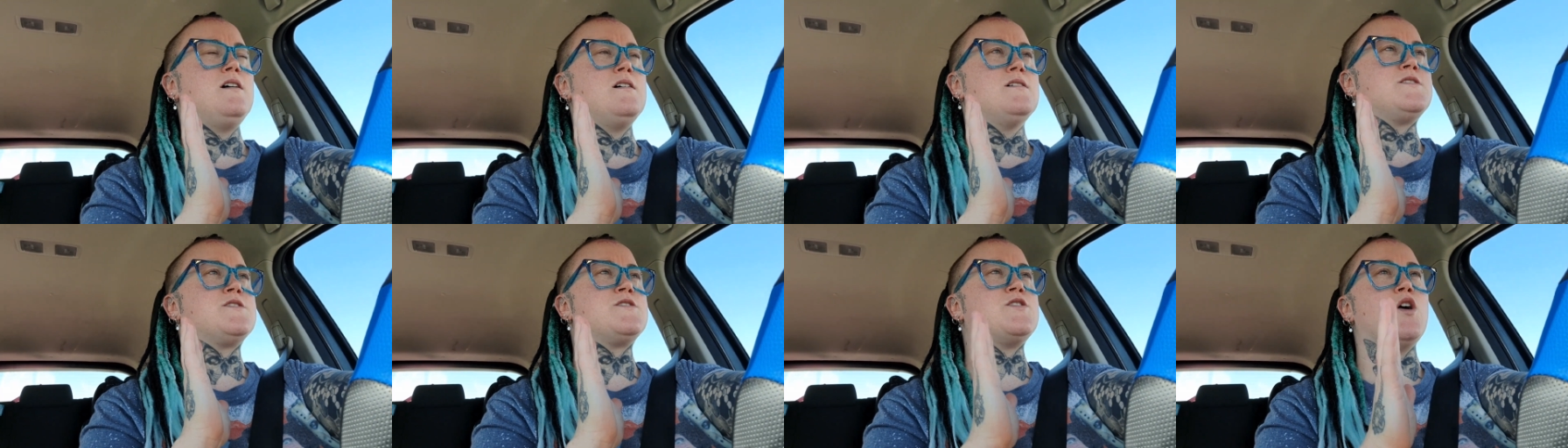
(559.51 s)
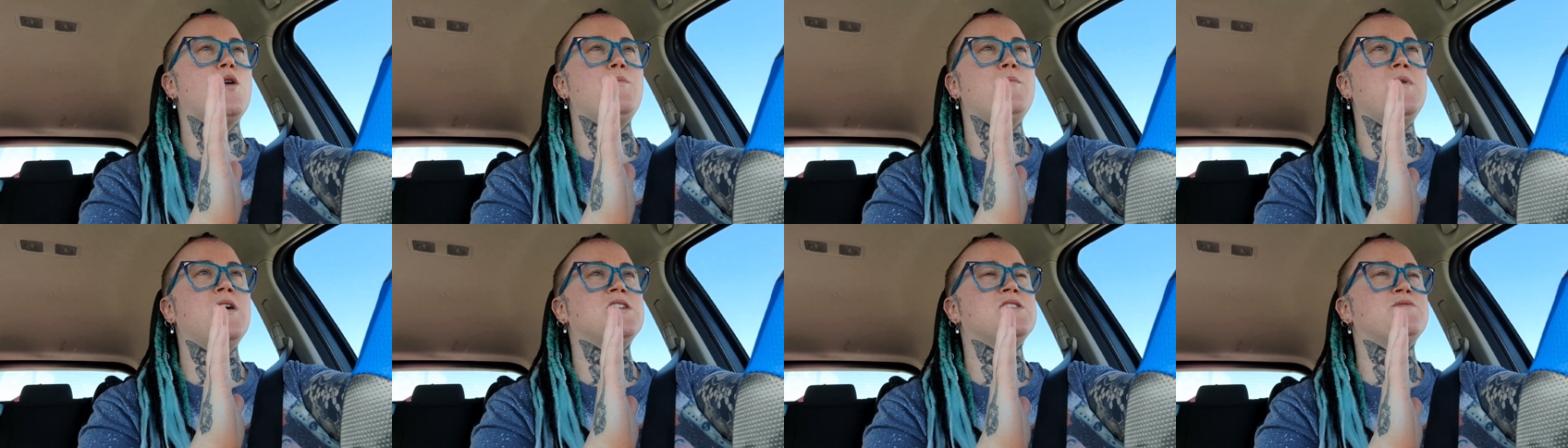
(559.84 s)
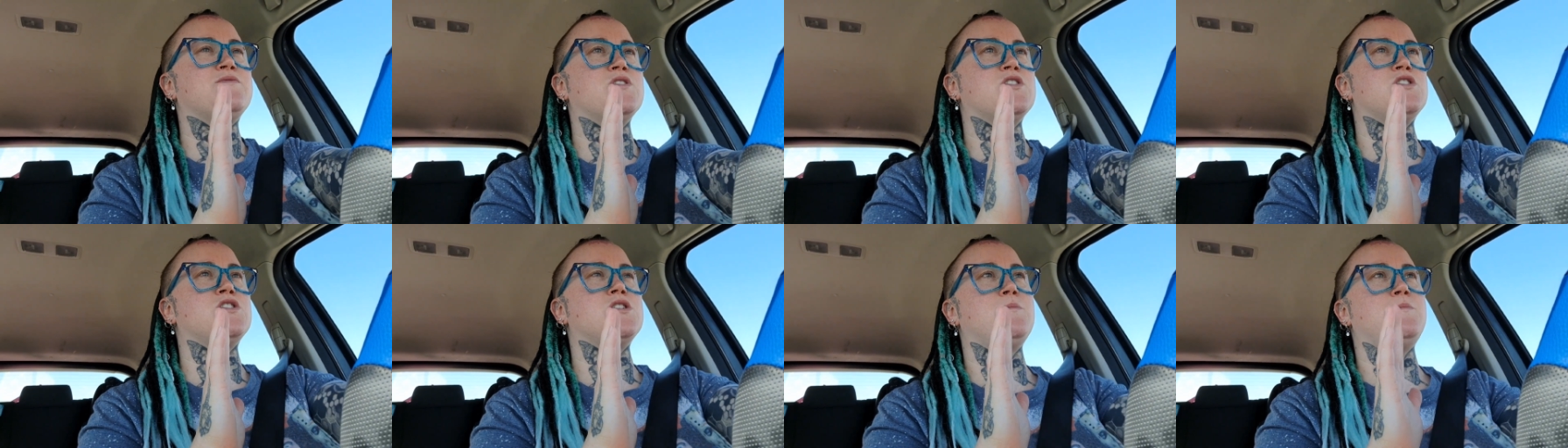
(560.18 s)
so much
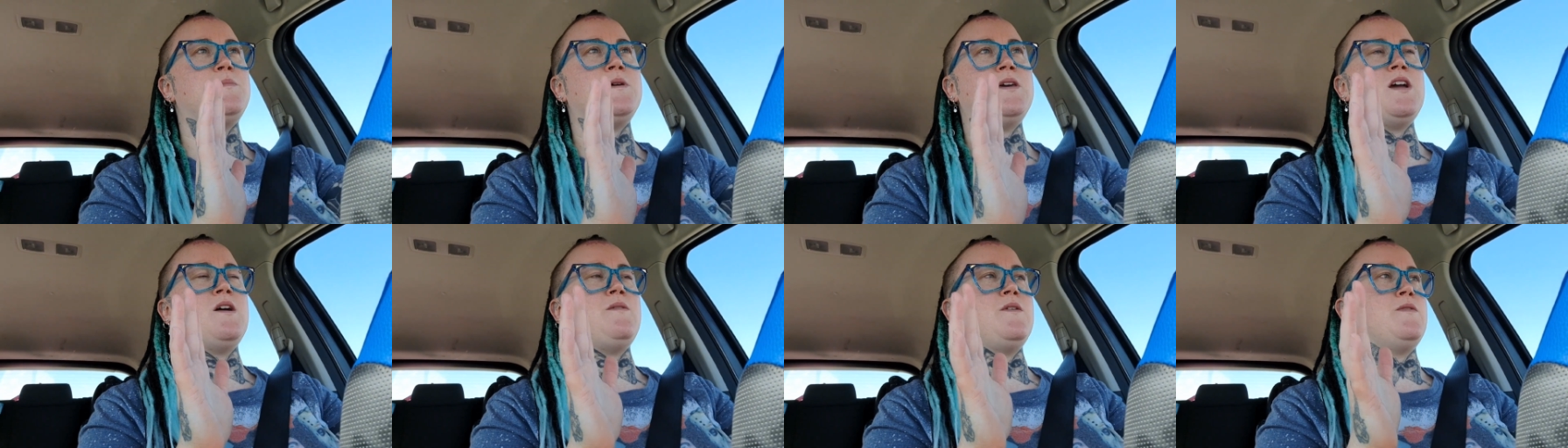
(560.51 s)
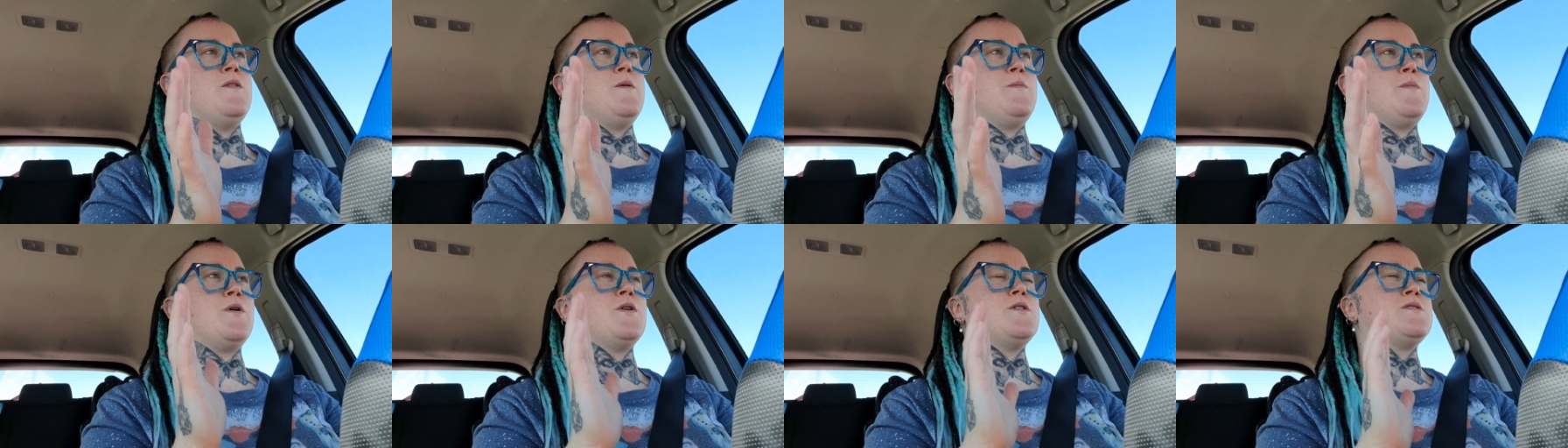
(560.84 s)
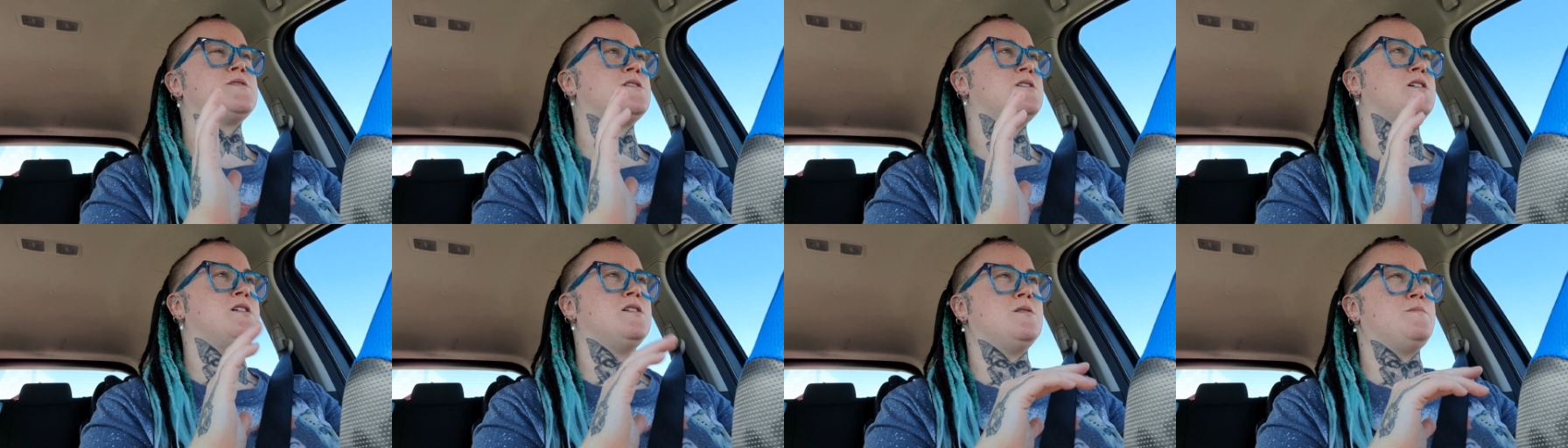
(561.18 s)
for shipping, and then the
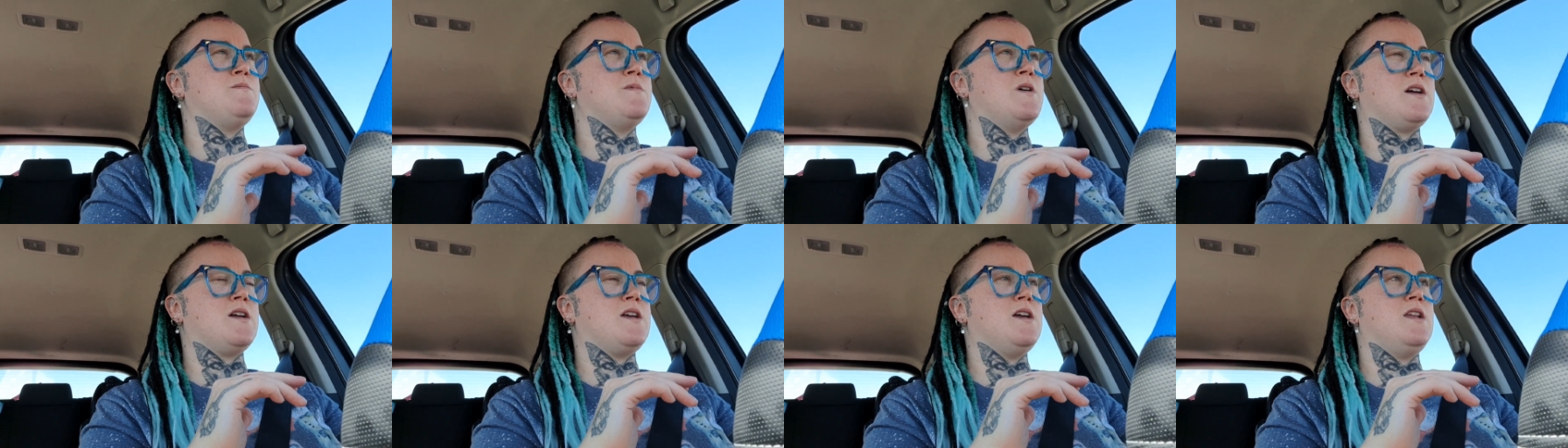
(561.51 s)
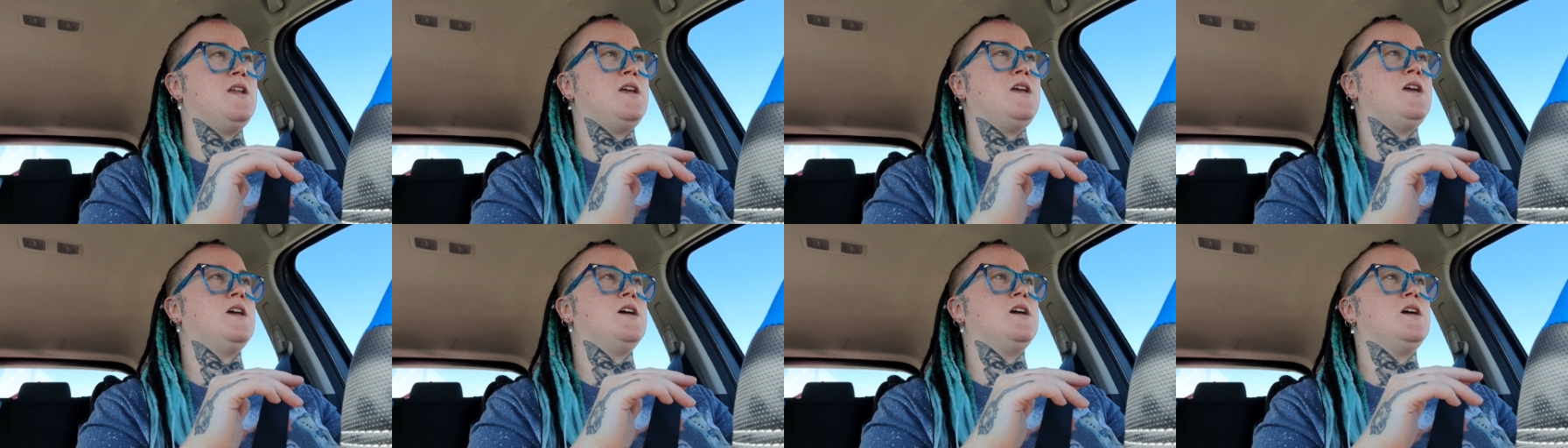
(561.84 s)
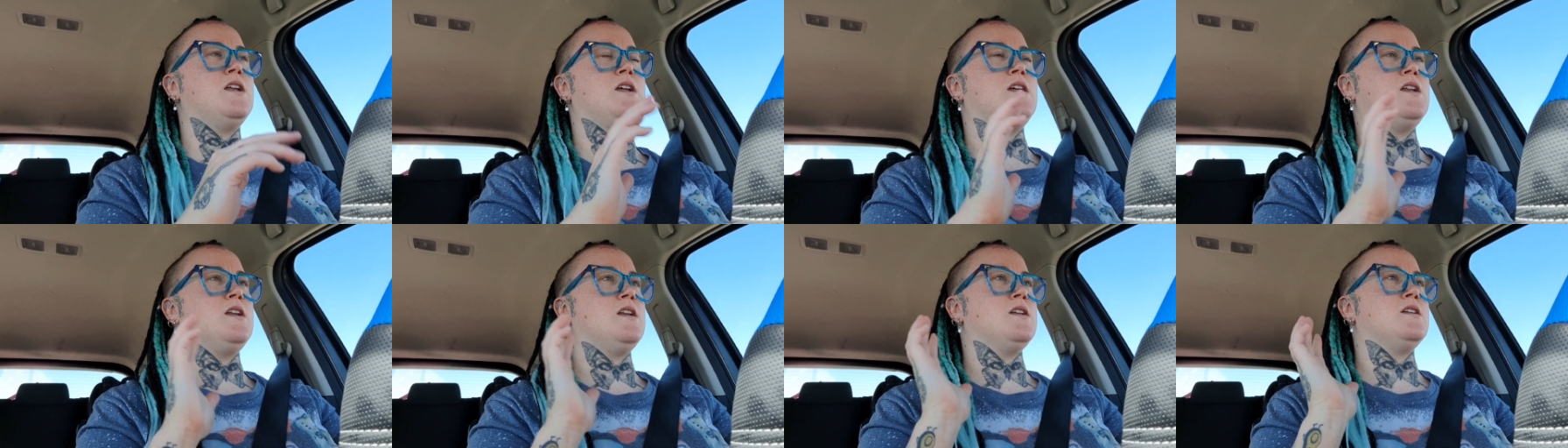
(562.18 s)
person ended up not getting
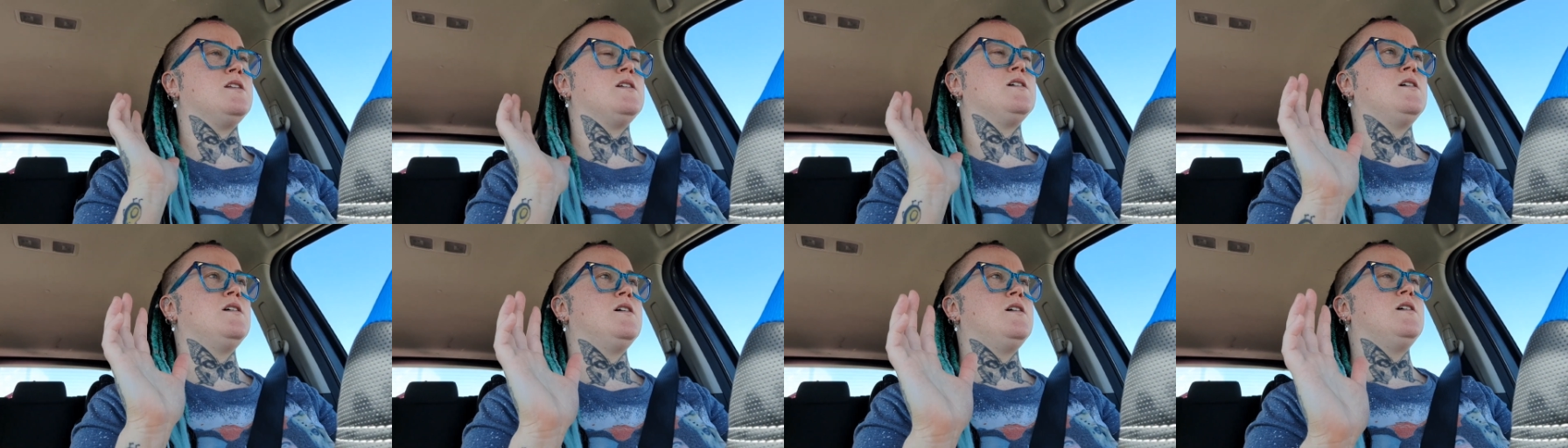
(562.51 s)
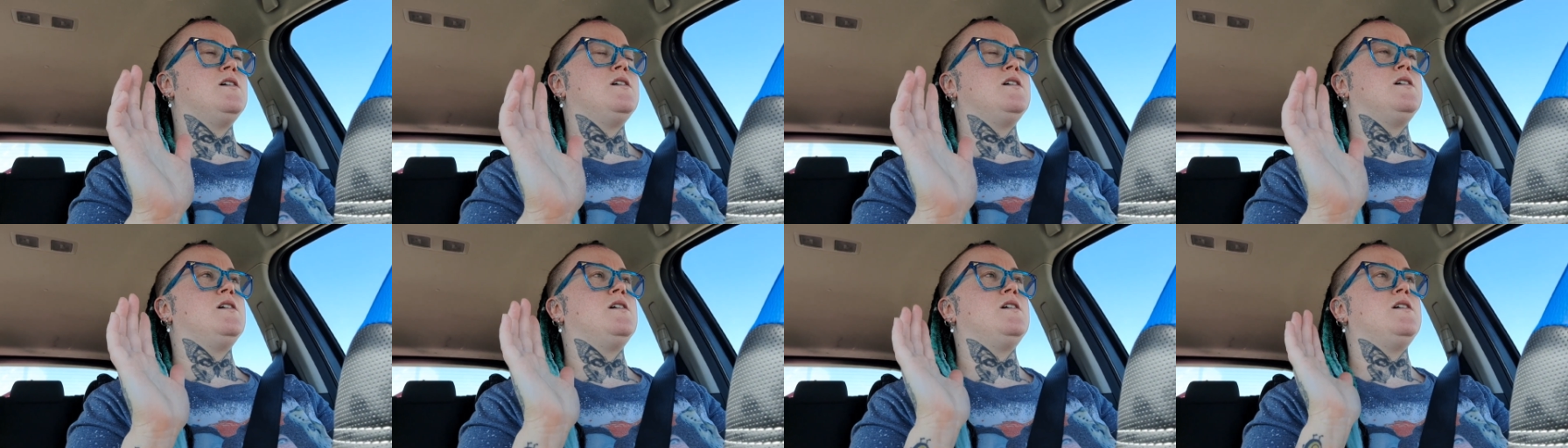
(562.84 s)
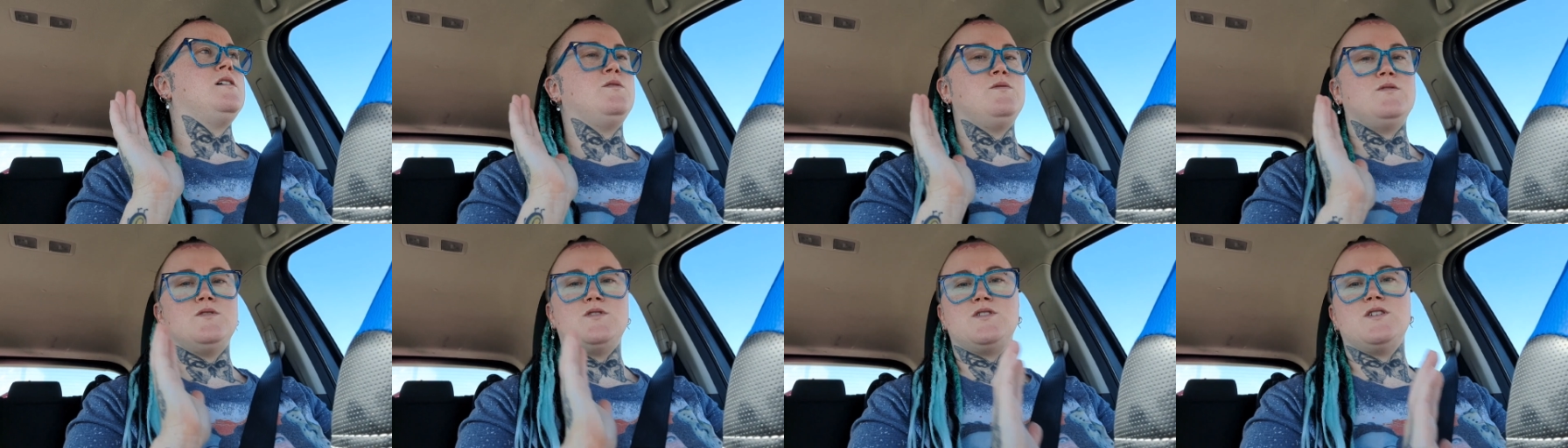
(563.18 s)
it, and
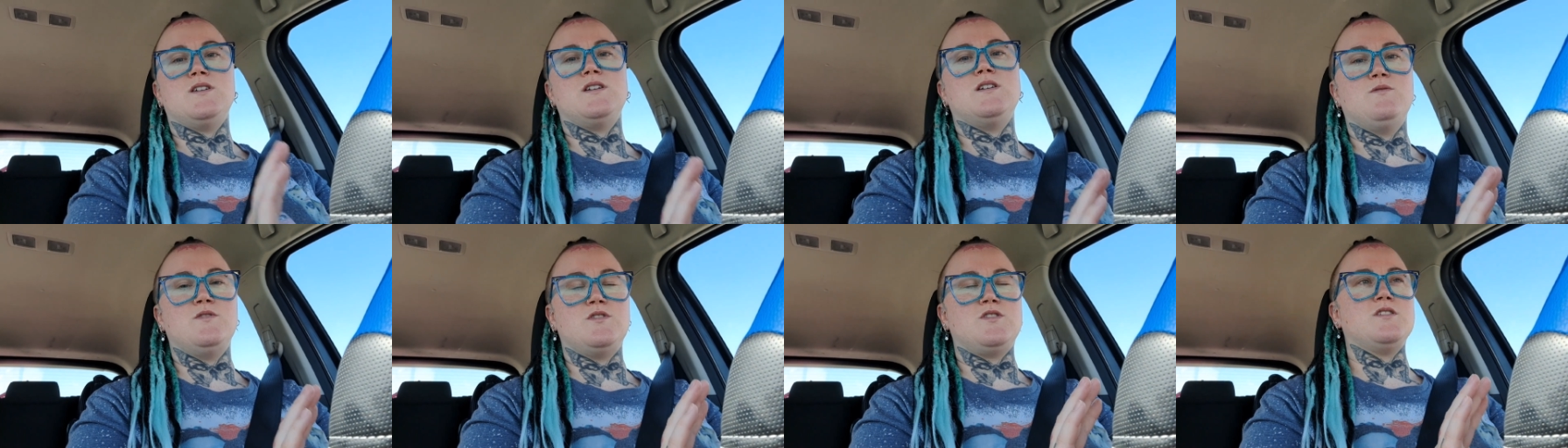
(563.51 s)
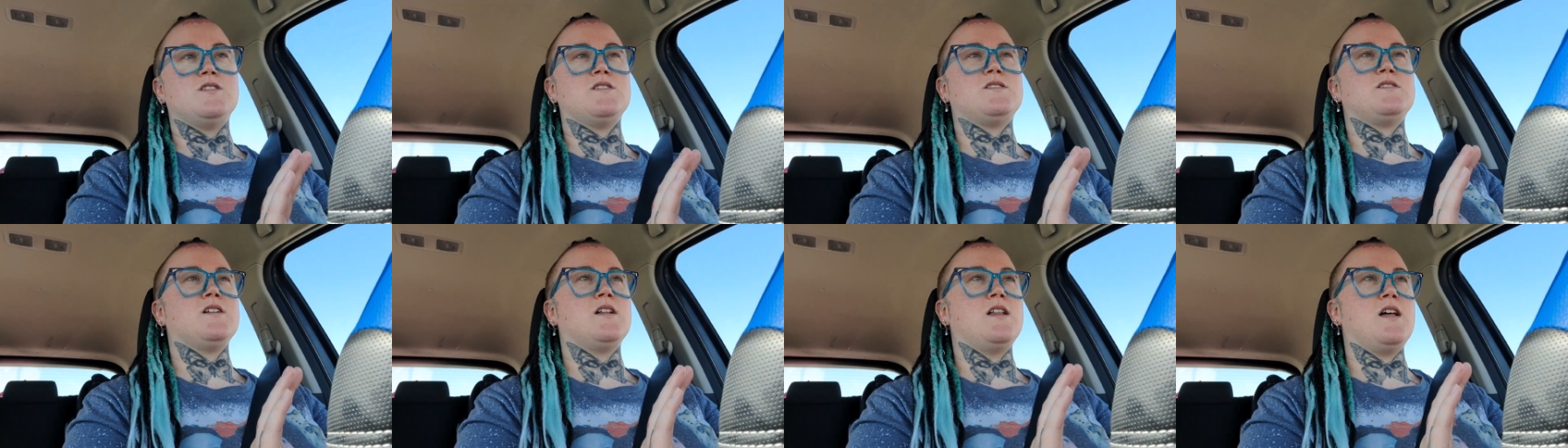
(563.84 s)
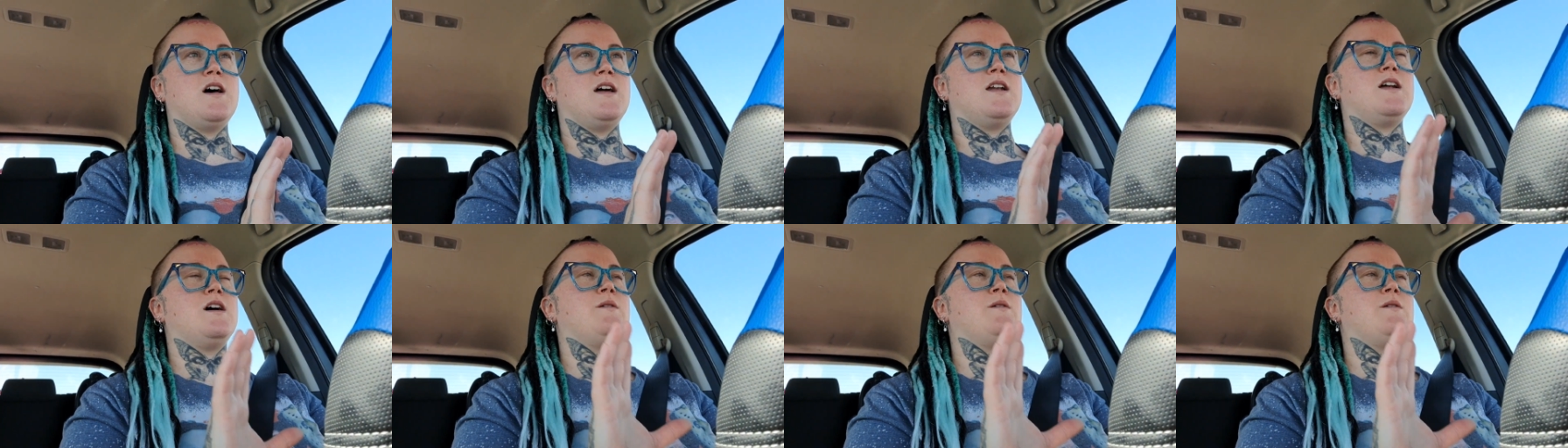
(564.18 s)
it was just a lot.